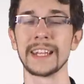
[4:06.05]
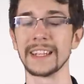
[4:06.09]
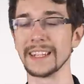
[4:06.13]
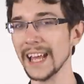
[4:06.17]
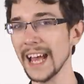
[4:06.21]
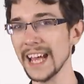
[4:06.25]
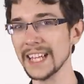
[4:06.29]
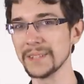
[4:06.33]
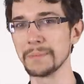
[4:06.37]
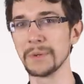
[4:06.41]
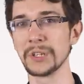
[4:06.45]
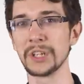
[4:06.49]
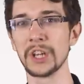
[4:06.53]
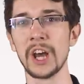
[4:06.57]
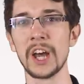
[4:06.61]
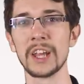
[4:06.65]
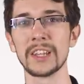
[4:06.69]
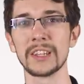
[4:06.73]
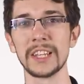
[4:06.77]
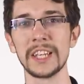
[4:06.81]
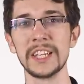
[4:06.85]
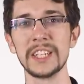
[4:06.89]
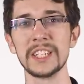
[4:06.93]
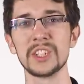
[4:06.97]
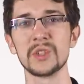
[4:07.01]
And last but
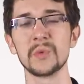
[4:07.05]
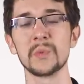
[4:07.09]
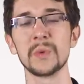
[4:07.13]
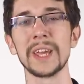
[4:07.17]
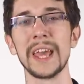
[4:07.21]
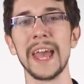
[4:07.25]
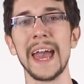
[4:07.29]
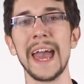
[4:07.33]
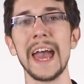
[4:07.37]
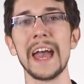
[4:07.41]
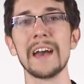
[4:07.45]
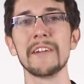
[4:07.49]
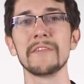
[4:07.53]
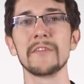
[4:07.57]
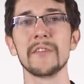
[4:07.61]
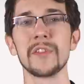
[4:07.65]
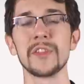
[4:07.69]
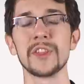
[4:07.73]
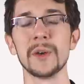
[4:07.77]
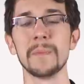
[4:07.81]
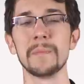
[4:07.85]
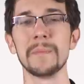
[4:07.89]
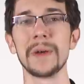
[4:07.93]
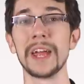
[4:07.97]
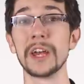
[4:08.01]
not least, we have
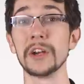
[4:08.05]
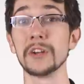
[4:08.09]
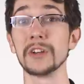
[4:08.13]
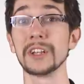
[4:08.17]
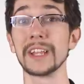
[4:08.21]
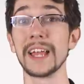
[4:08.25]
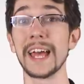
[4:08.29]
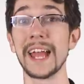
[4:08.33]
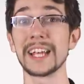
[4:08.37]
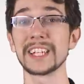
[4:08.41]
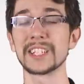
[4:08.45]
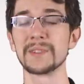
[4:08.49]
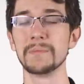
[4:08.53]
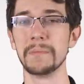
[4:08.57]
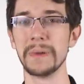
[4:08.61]
the parallax